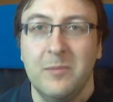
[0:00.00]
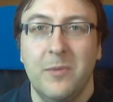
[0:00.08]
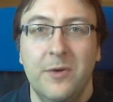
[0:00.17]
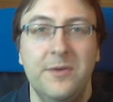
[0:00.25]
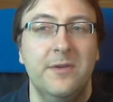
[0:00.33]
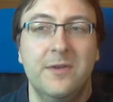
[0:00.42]

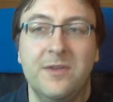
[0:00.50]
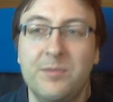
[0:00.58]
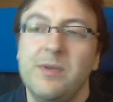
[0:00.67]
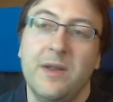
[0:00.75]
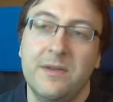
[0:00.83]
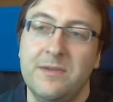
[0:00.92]
modules
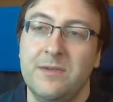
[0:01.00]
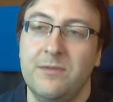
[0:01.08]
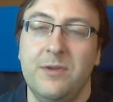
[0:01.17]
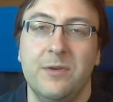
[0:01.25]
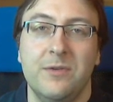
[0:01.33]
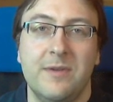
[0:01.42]
plus a
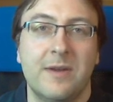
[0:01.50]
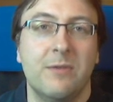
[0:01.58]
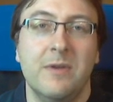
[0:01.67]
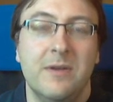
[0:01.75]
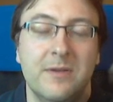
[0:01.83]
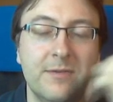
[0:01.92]
few
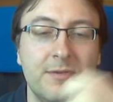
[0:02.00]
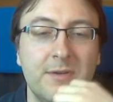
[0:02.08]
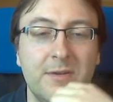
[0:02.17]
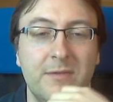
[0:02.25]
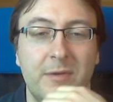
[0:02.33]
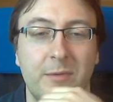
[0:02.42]
decorative
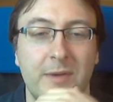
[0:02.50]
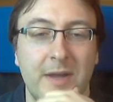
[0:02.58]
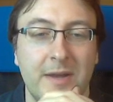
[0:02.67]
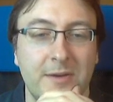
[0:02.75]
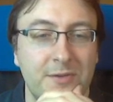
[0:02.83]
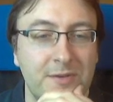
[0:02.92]

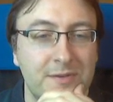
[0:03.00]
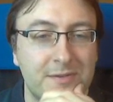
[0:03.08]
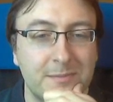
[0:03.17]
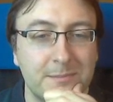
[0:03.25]
variations.